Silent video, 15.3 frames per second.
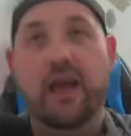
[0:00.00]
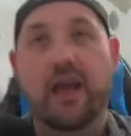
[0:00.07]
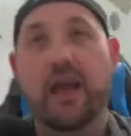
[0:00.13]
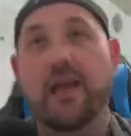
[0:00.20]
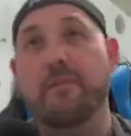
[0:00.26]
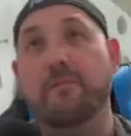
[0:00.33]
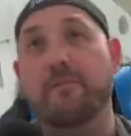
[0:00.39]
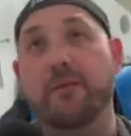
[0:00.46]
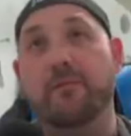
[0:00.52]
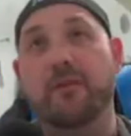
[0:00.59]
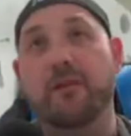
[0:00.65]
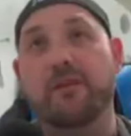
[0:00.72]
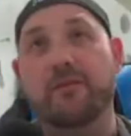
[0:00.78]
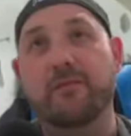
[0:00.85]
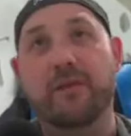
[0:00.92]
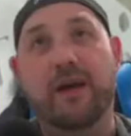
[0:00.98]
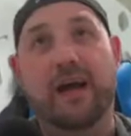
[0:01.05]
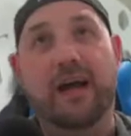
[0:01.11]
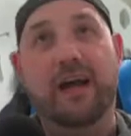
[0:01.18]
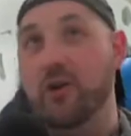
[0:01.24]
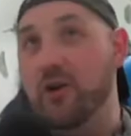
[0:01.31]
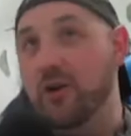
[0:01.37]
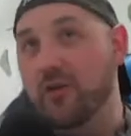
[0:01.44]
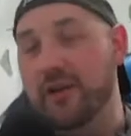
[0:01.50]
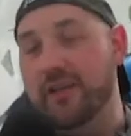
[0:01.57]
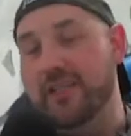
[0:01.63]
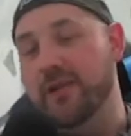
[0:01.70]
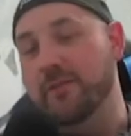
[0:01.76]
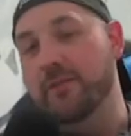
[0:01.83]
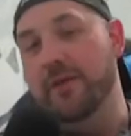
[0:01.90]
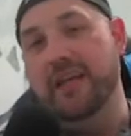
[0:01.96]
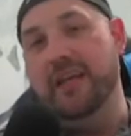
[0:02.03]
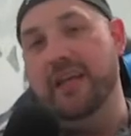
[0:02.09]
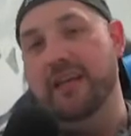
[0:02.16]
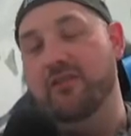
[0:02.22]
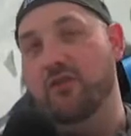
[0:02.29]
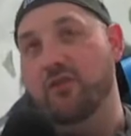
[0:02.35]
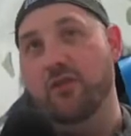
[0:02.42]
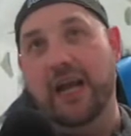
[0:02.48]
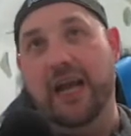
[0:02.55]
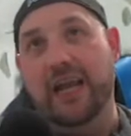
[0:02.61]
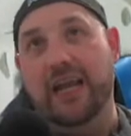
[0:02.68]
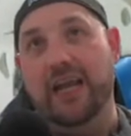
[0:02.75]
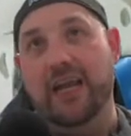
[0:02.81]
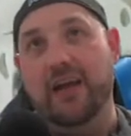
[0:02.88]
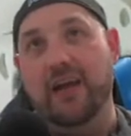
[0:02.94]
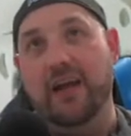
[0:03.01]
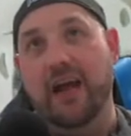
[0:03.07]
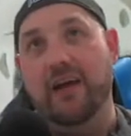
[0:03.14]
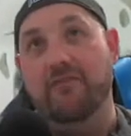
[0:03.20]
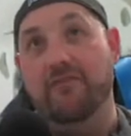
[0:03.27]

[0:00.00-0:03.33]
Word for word: And then Bitter Blossom, uh, not a creature, but it is creating uh,